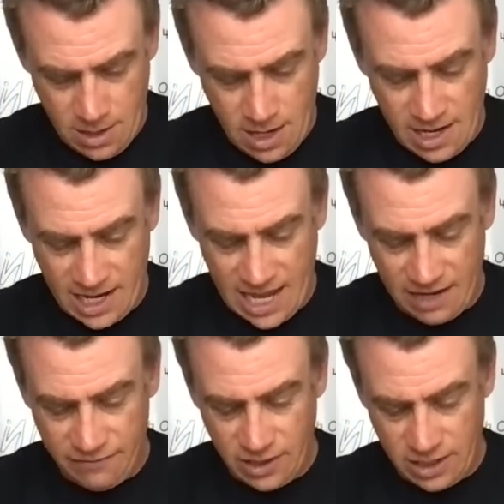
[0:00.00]
And again,
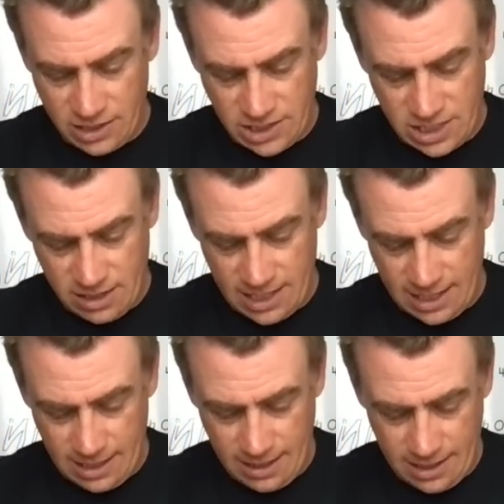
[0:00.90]
if you're going to tie
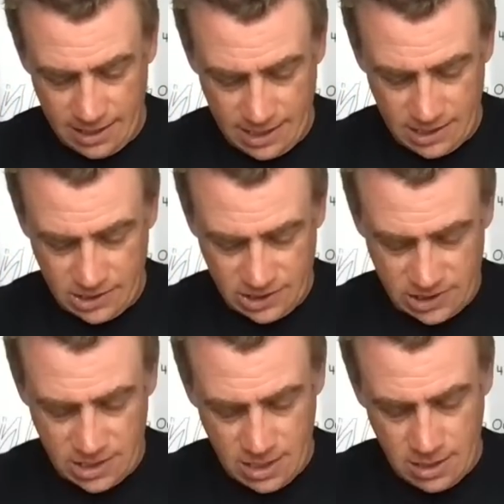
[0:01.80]
it like this,
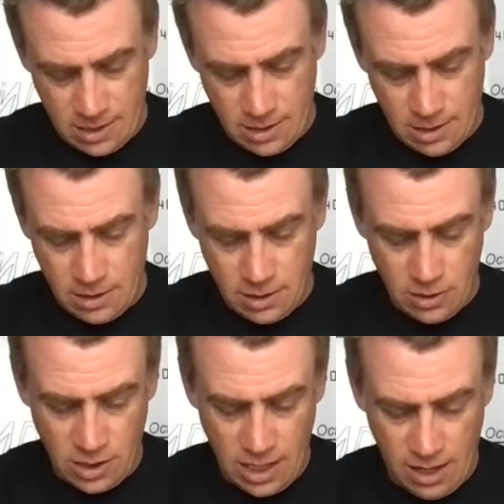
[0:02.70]

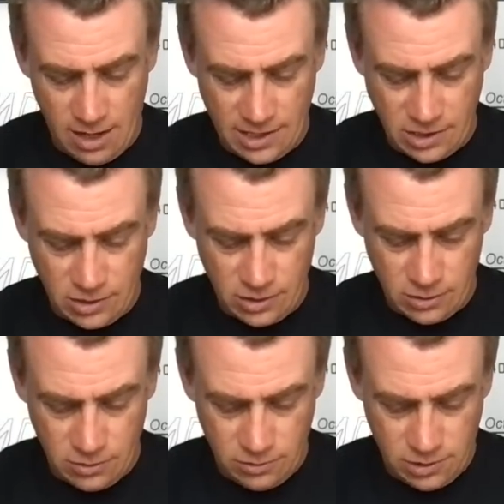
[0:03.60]
the line you
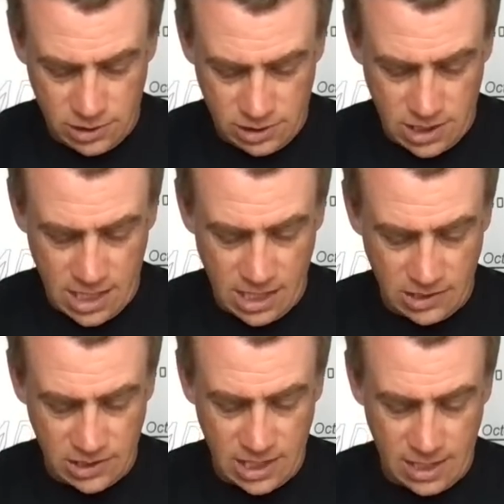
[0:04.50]
use is